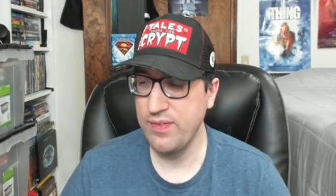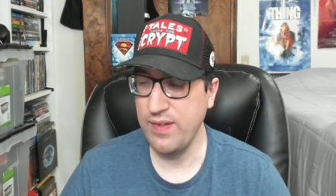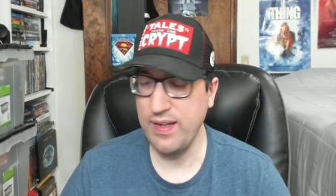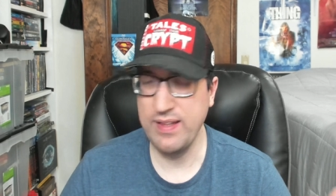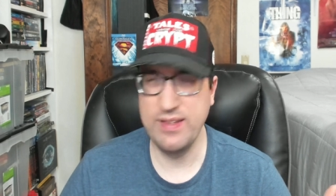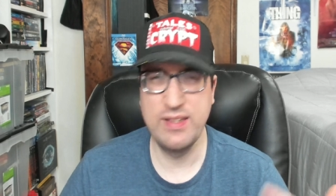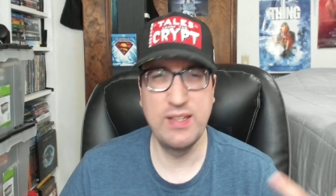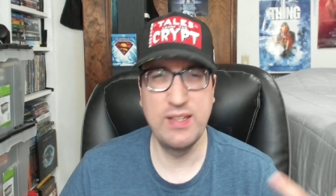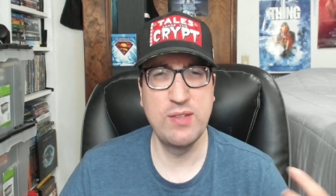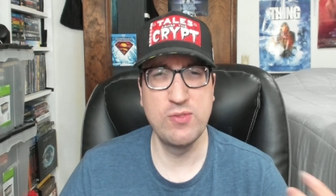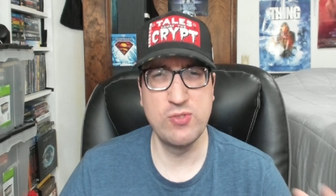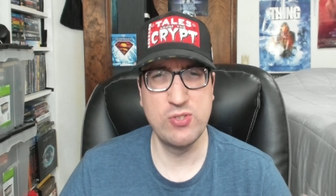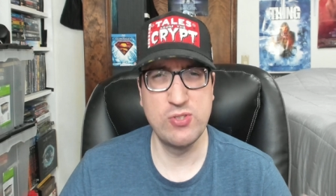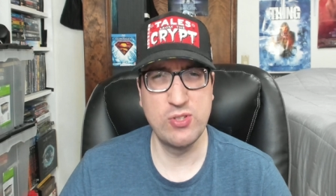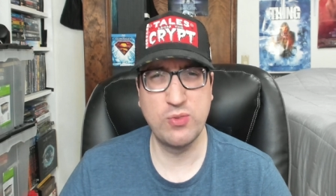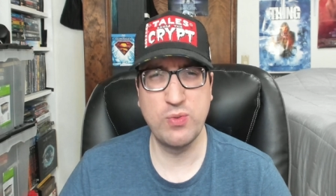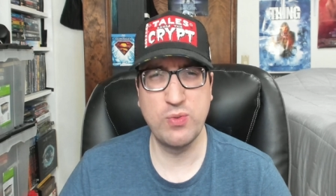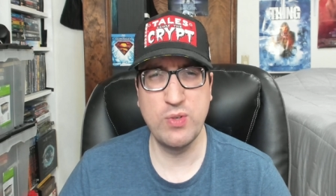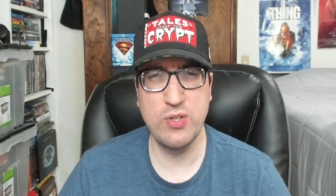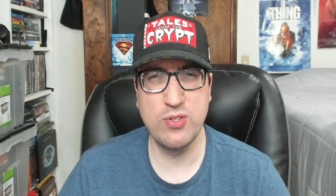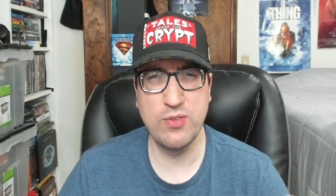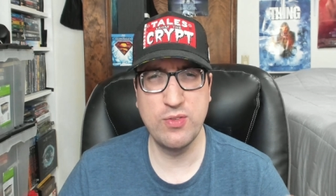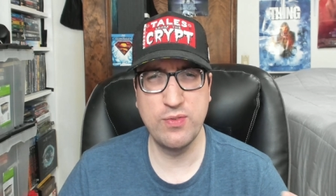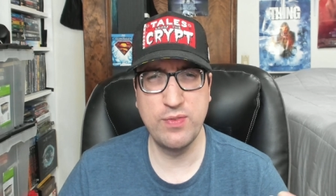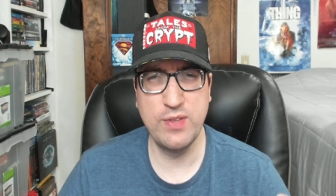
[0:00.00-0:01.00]
I think it was a
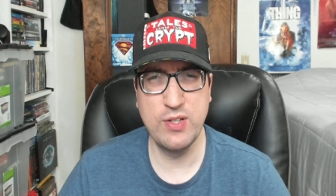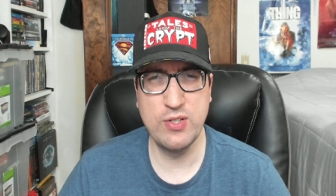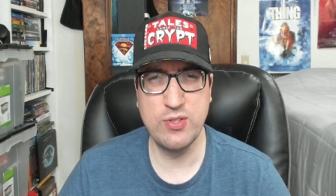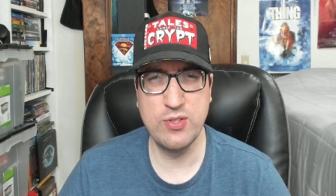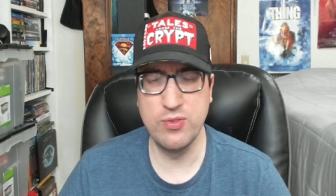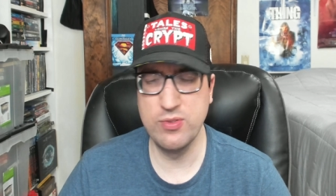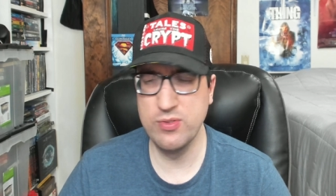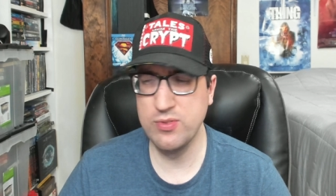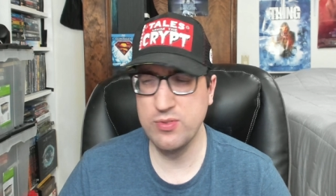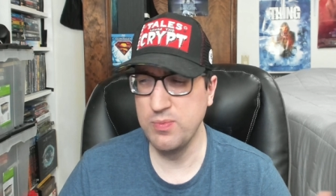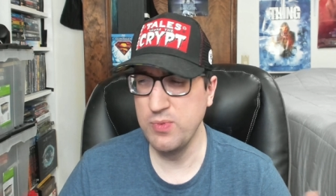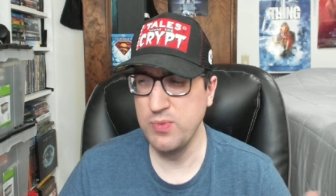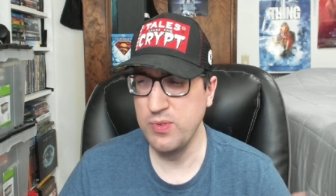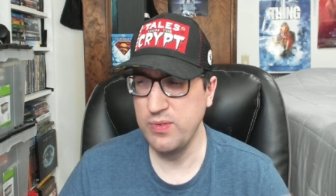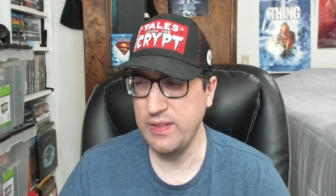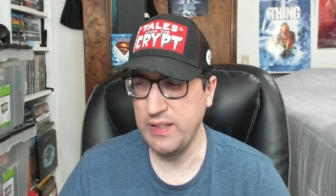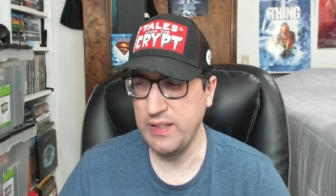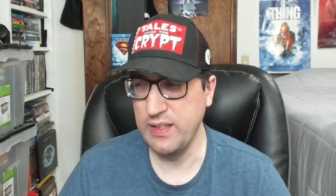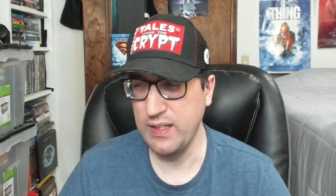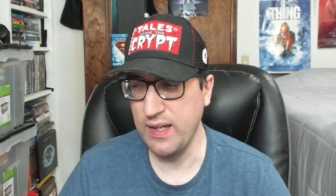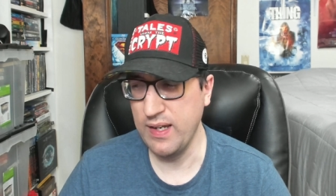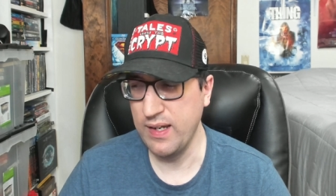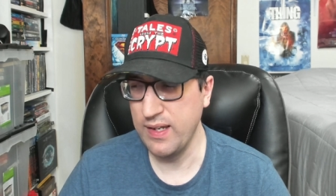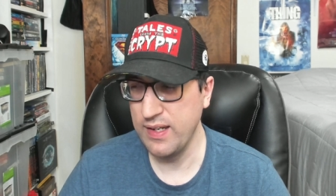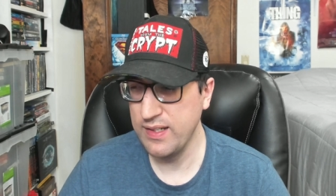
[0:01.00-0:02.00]
Creature Features movie
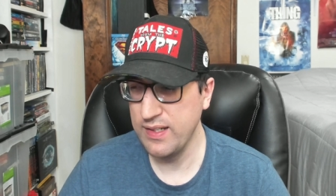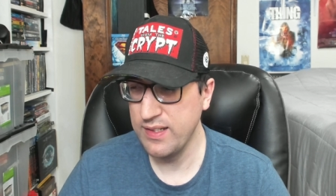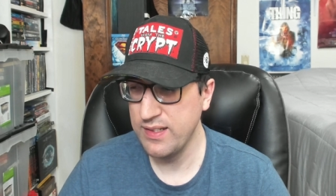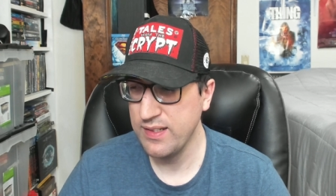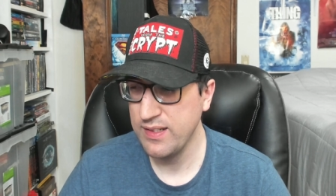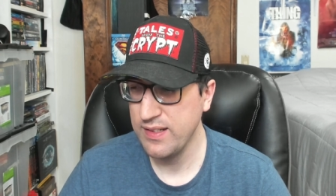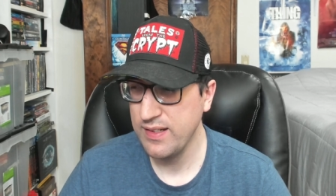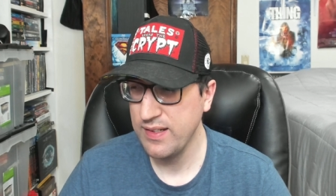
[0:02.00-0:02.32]
guide.